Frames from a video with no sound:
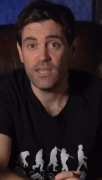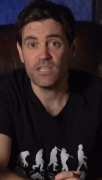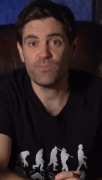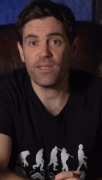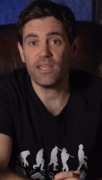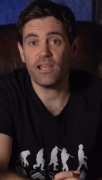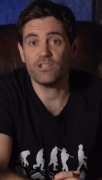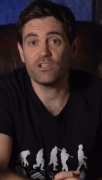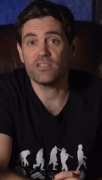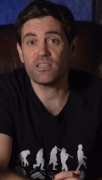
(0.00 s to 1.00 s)

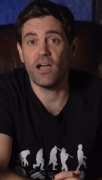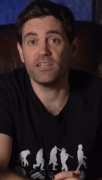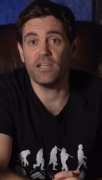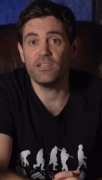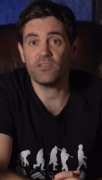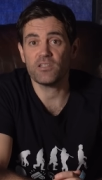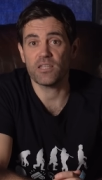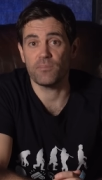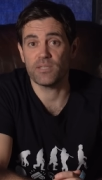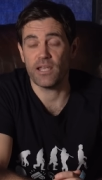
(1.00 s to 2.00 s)
Speculation aside, another
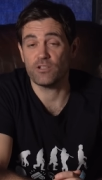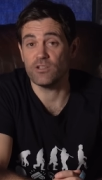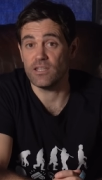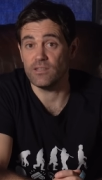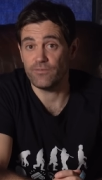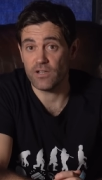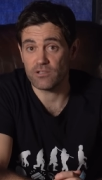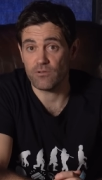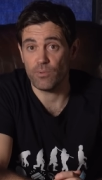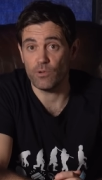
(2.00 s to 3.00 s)
subsection in the
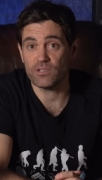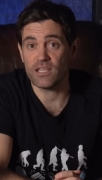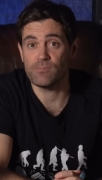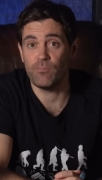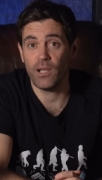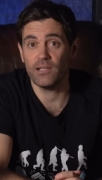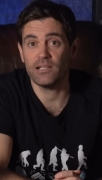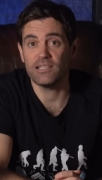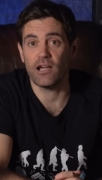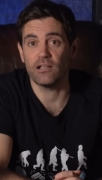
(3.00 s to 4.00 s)
first report is
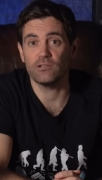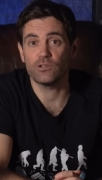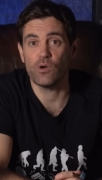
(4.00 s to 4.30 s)
bluntly titled,